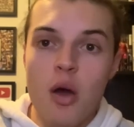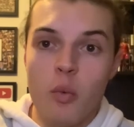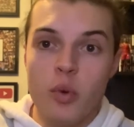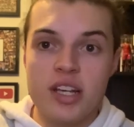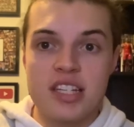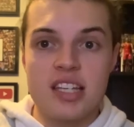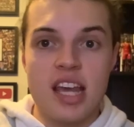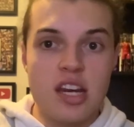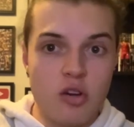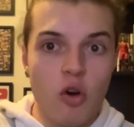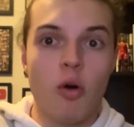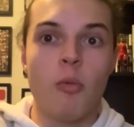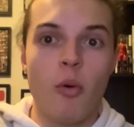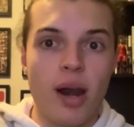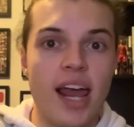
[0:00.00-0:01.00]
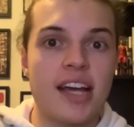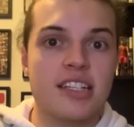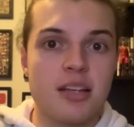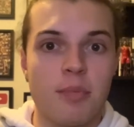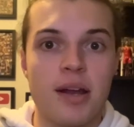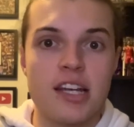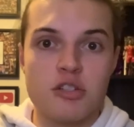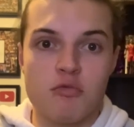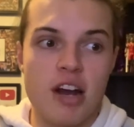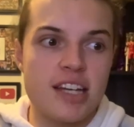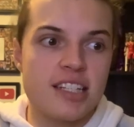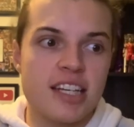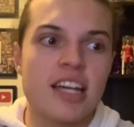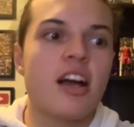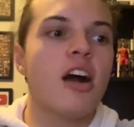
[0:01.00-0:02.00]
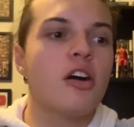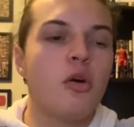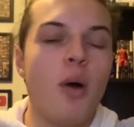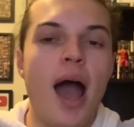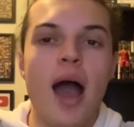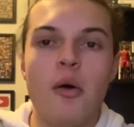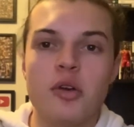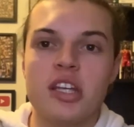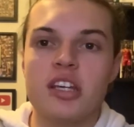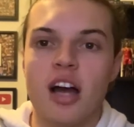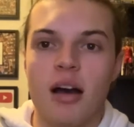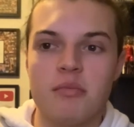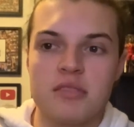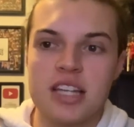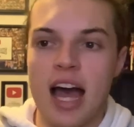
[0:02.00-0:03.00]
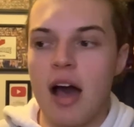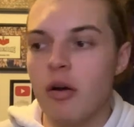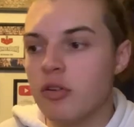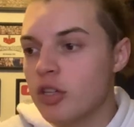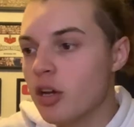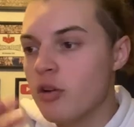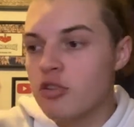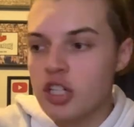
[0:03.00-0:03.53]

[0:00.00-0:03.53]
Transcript: we see normal Alexa Bliss wrestling, Uncle Howdy comes out, you know,